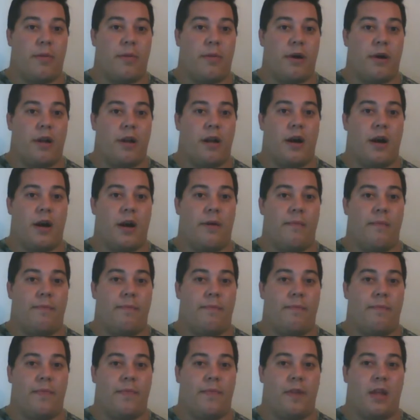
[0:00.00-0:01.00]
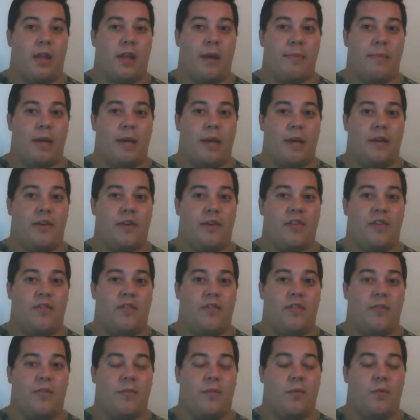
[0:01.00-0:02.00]
But I mean,
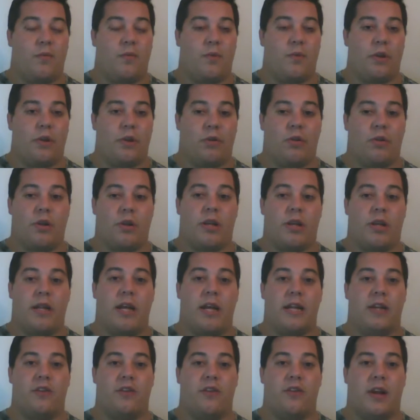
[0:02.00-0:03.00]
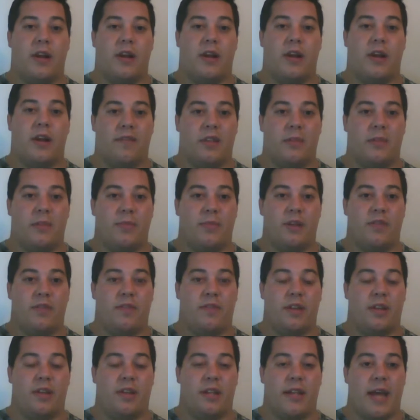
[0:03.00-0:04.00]
just when you're looking at it, trying to give it the
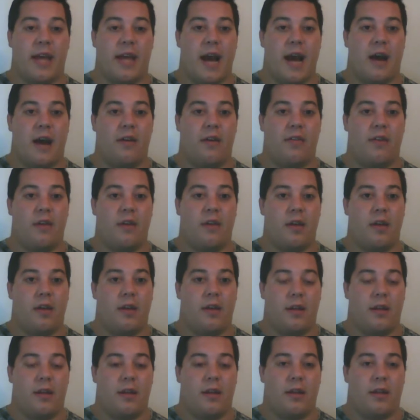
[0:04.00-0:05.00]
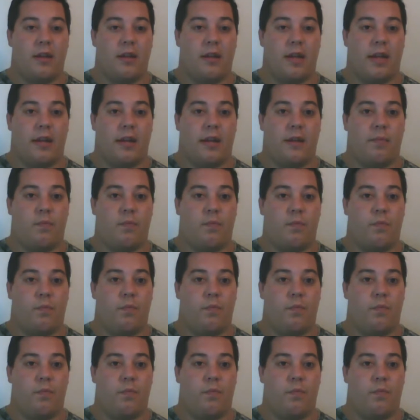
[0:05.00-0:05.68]
benefit of the doubt, the